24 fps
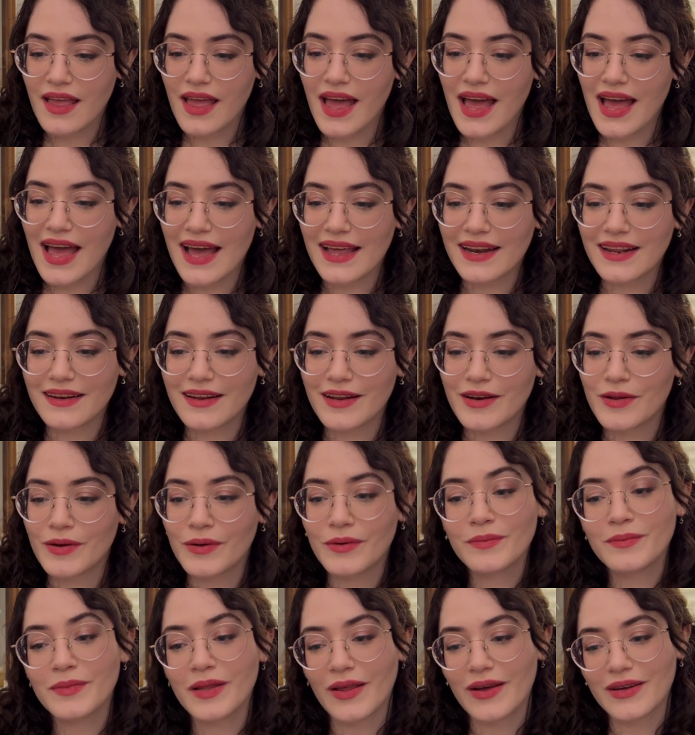added an
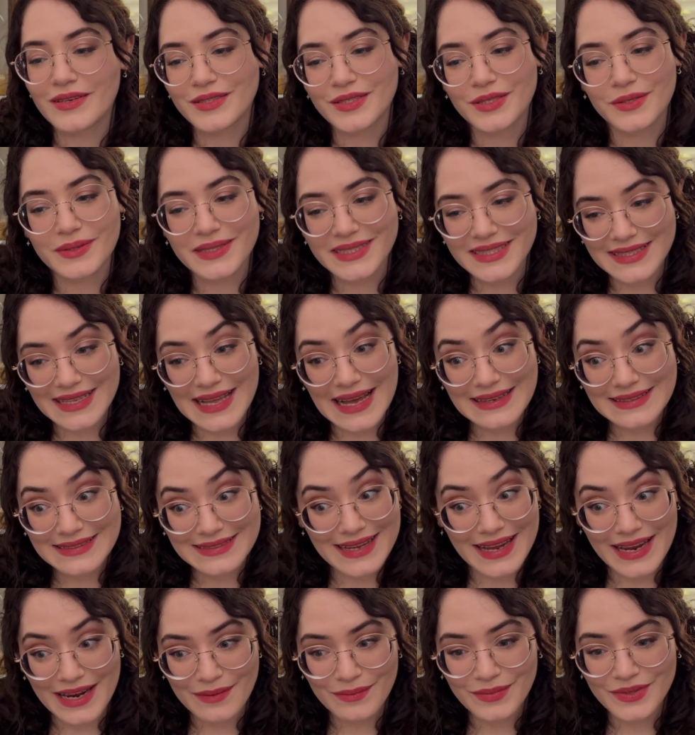umlaut to his last
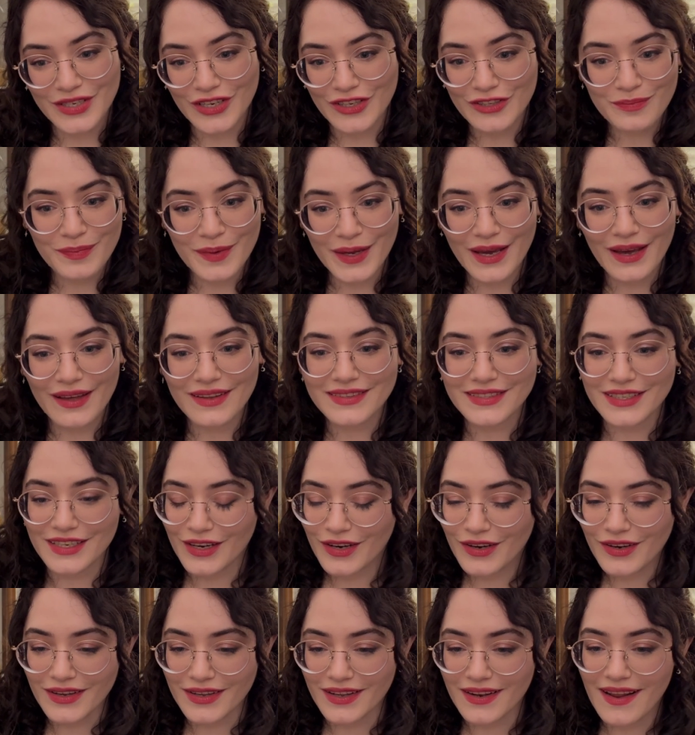name just because he
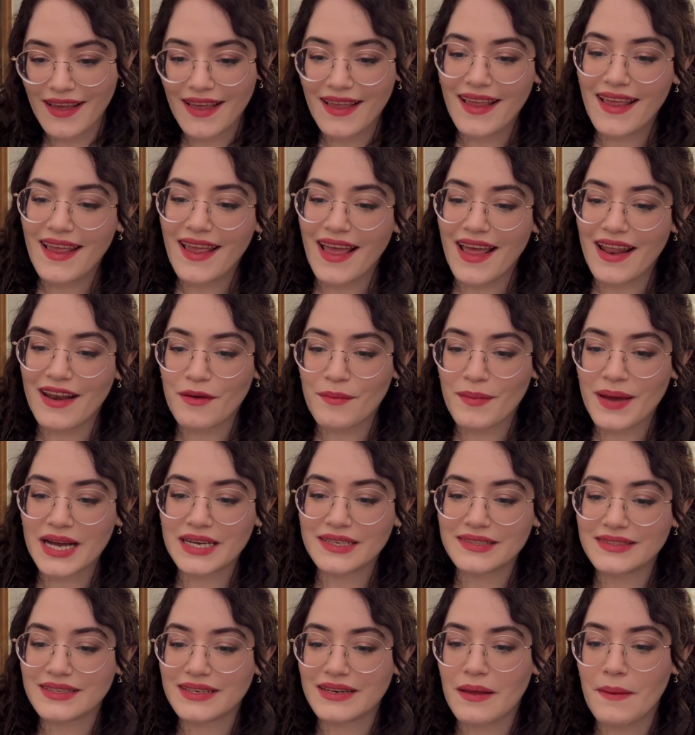could, and
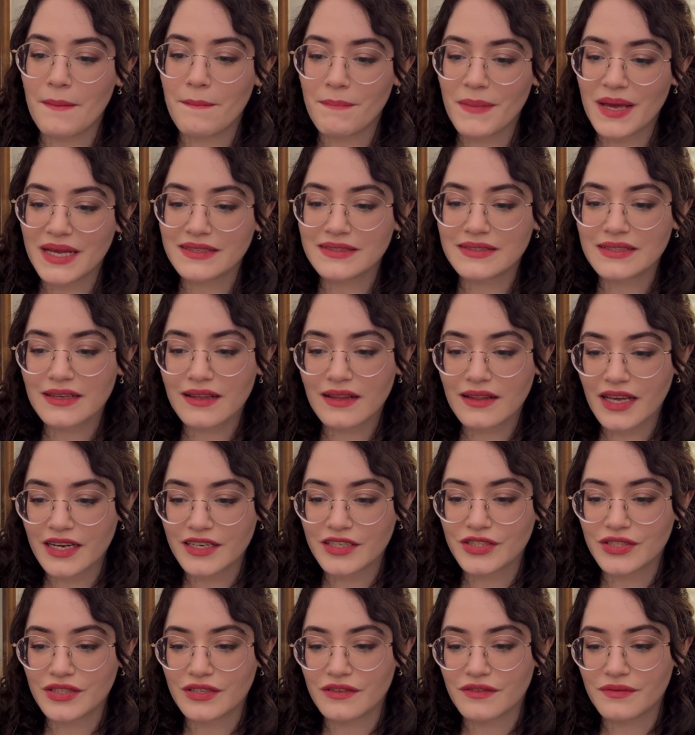amassed an immense
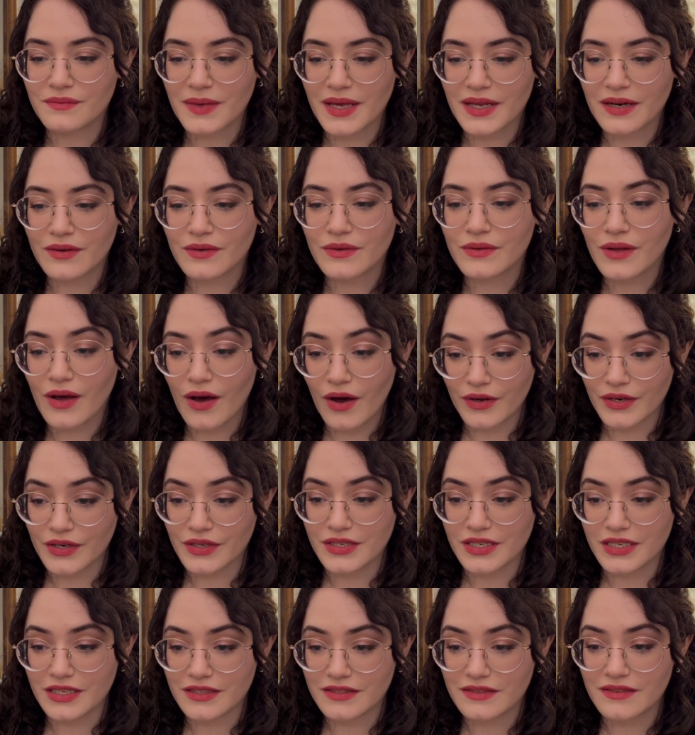collection of medical
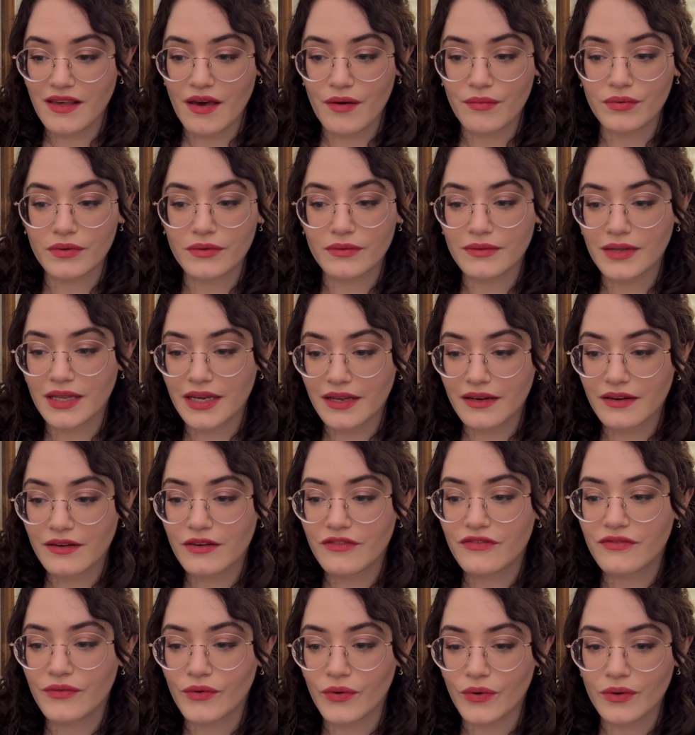oddities that would later
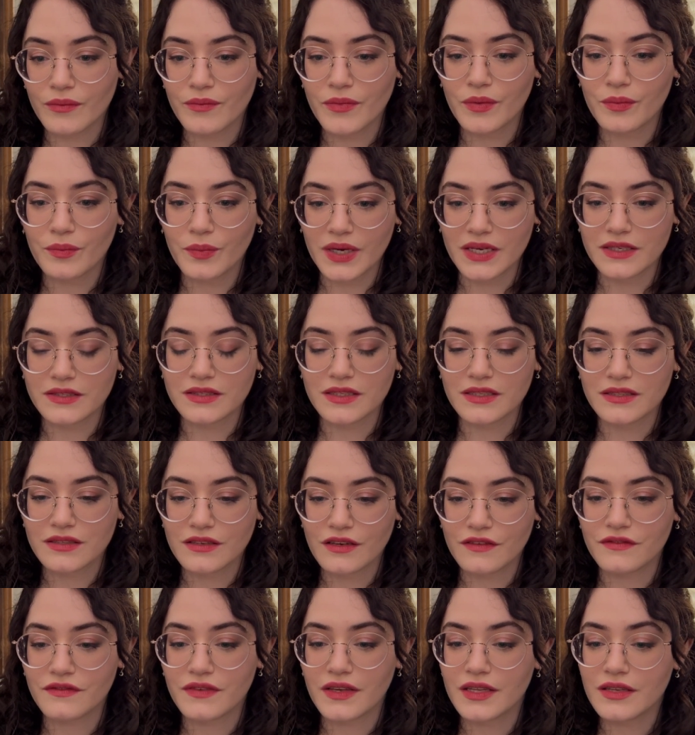form the basis of
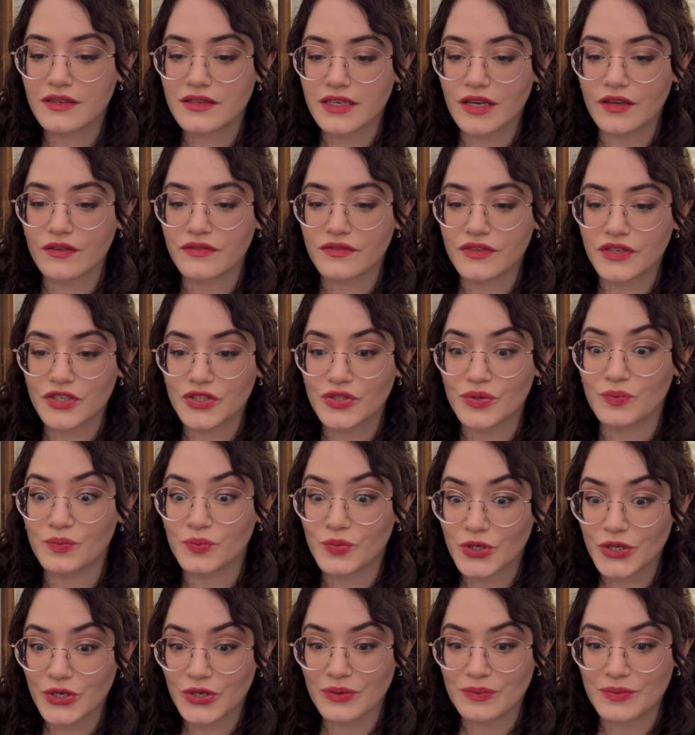Philadelphia's
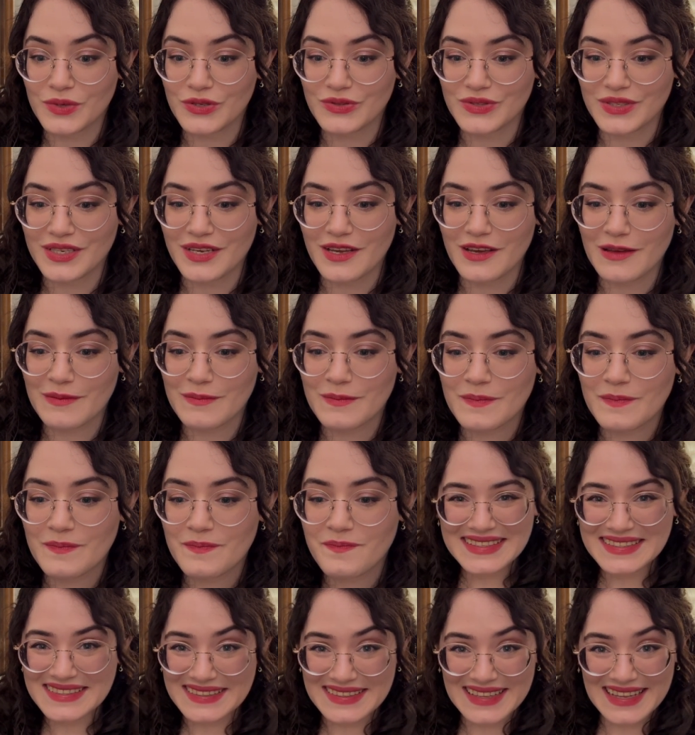Mutter Museum.
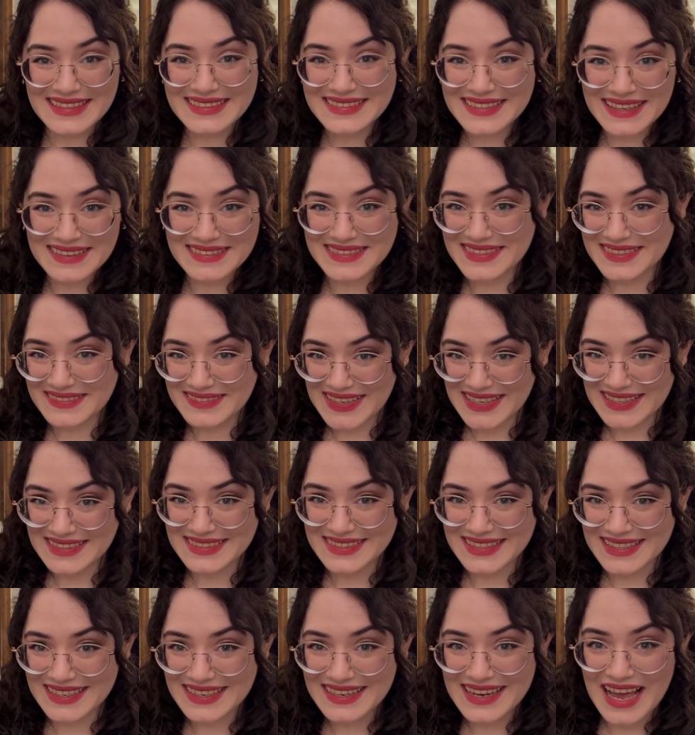So that sounds
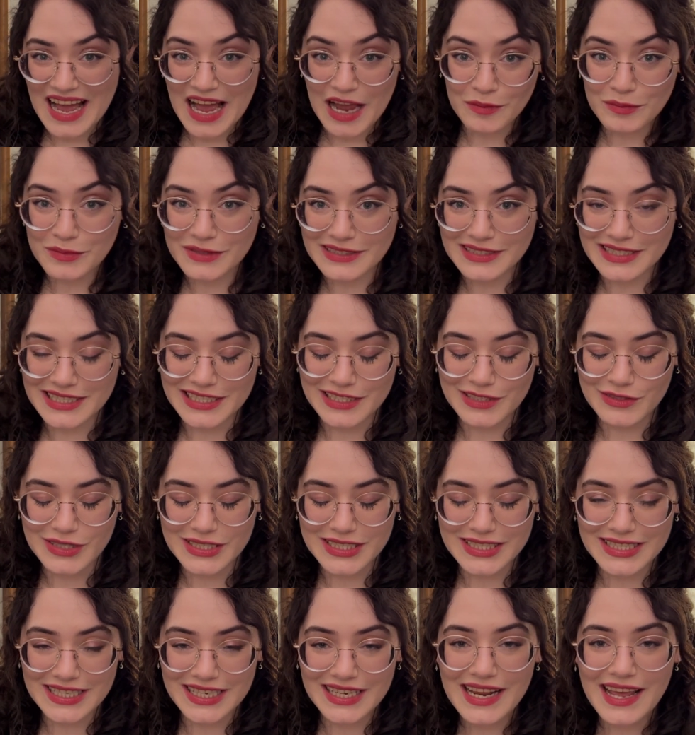amazing. I'm really
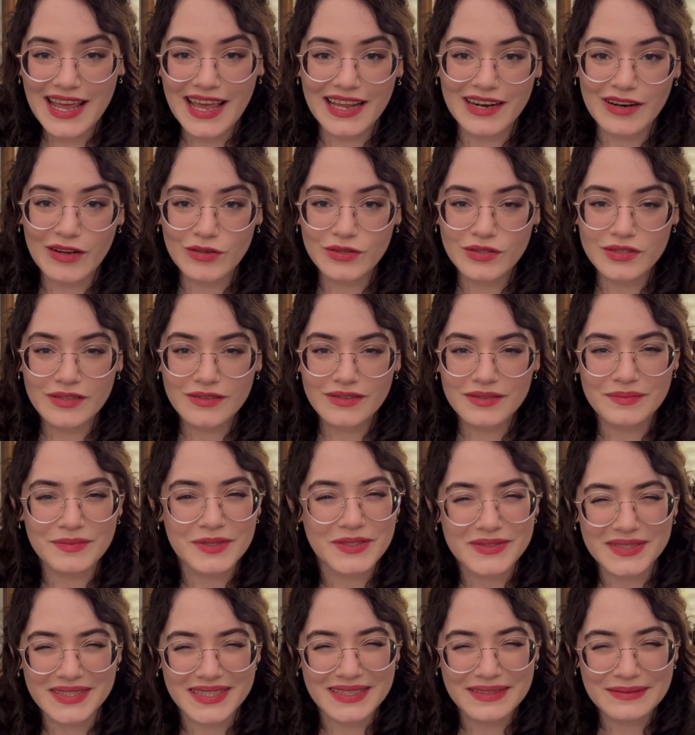interested. And also the
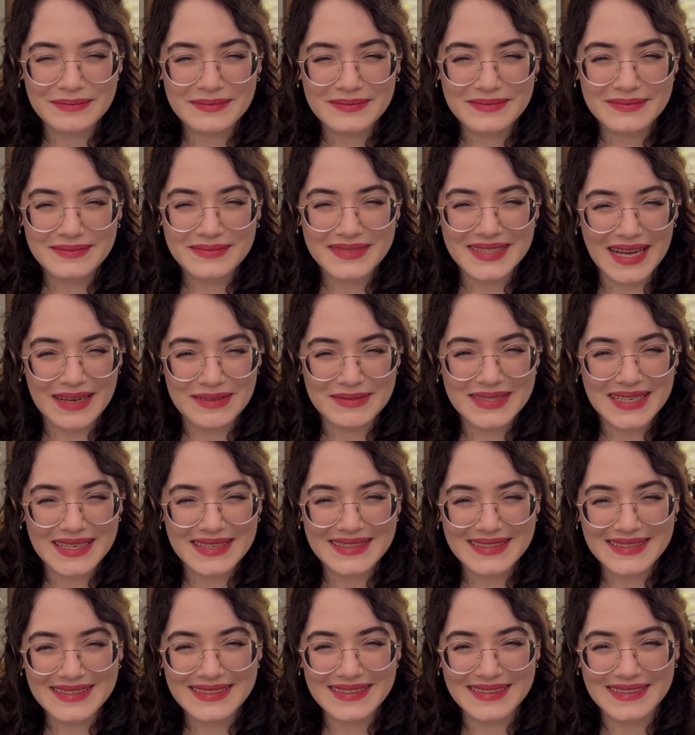museum sounds
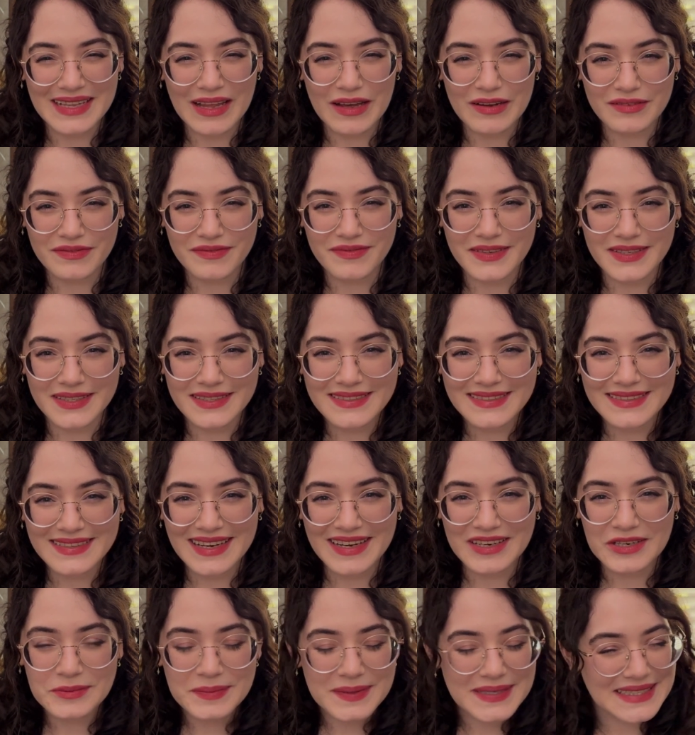like a lot of fun. I
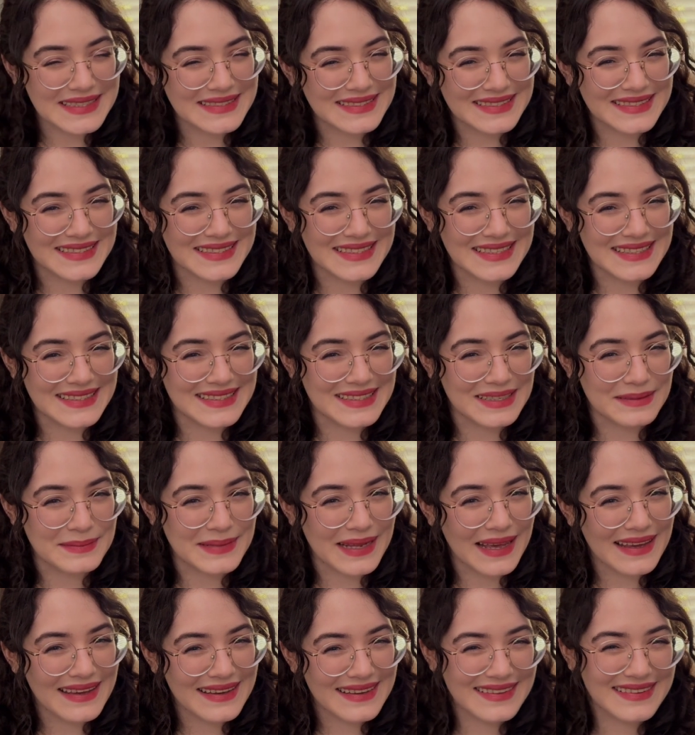hope I get to see it
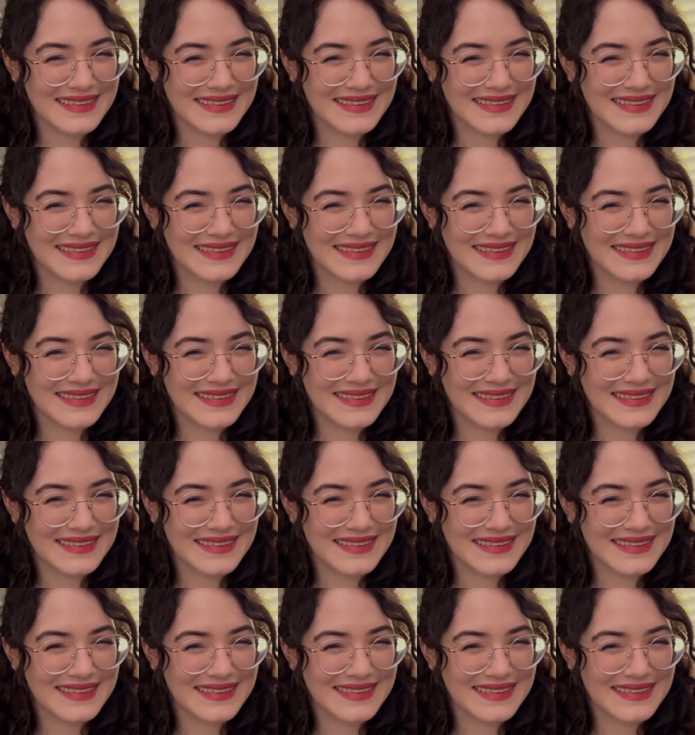someday.